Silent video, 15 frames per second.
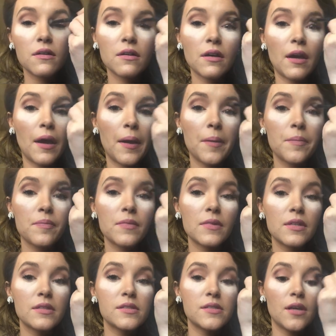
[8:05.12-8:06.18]
Okay,
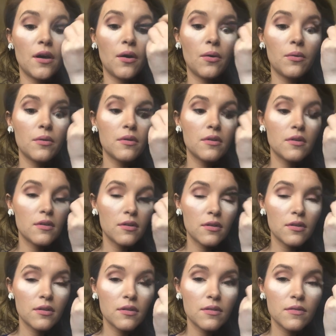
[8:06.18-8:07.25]
so
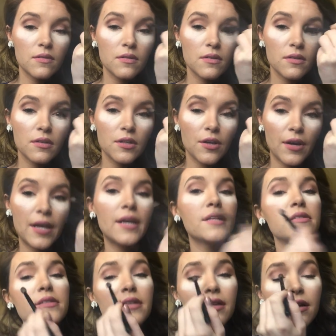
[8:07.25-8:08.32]
your
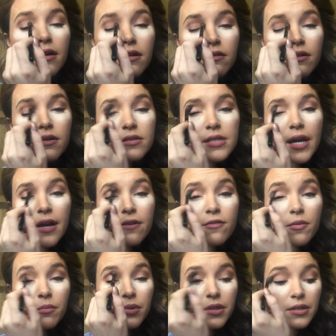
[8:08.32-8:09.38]
hand's gonna get a little tired
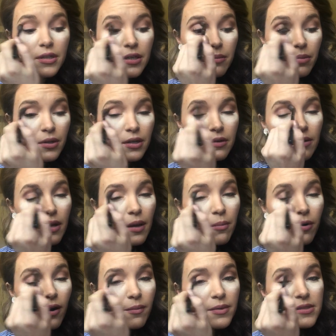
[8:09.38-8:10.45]
from blending, but I
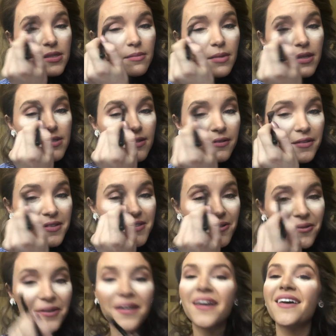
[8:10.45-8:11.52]
promise it makes it look
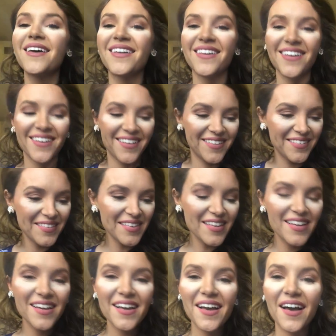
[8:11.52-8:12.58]
so good.
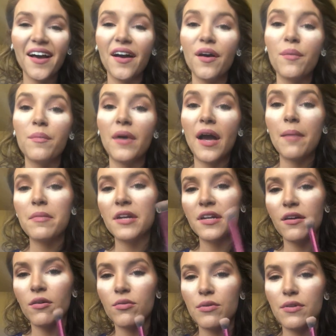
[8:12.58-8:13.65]
I'm gonna
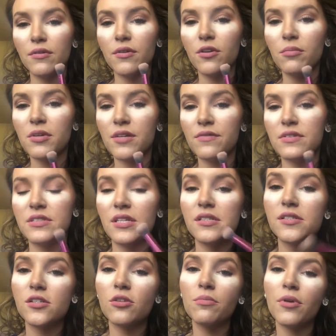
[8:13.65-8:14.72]
go in with a little bit of a
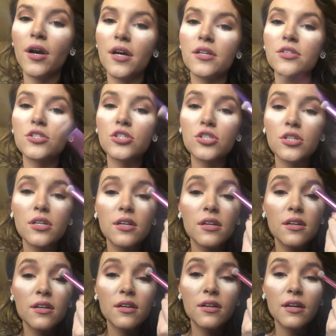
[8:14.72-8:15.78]
denser brush
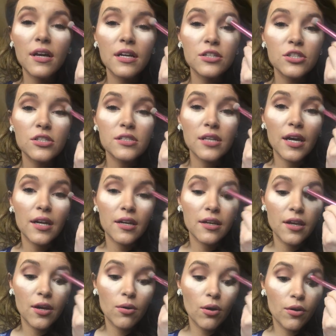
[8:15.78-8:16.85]
and just kind of
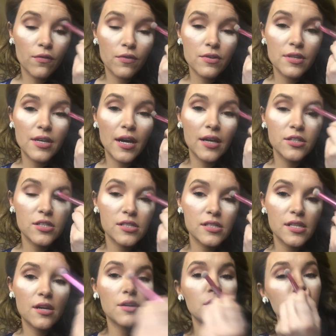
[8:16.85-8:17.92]
go over the edges
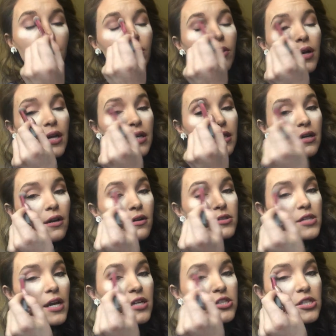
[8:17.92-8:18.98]
there. You don't want any
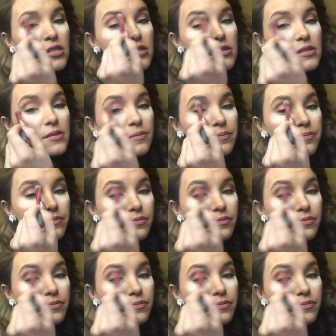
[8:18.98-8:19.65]
harsh edges.